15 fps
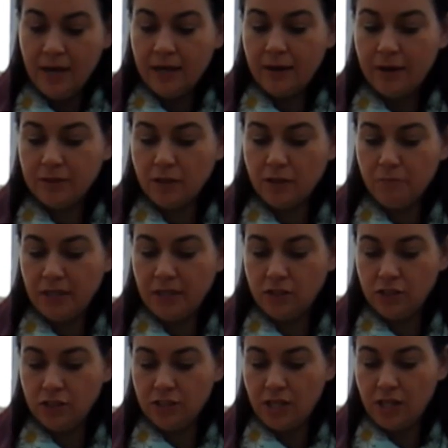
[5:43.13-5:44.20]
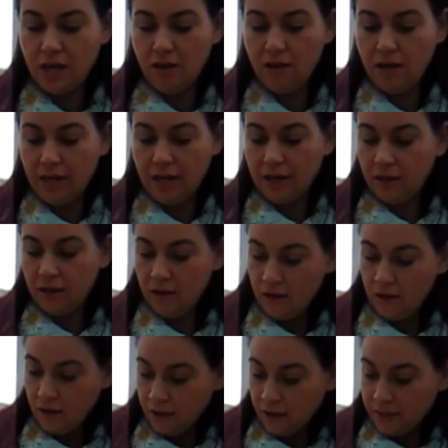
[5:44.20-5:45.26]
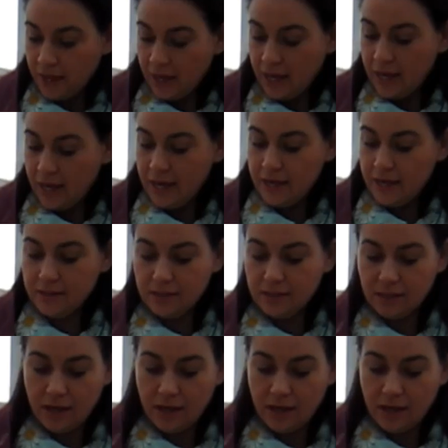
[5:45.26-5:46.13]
Now, as I mentioned earlier, there is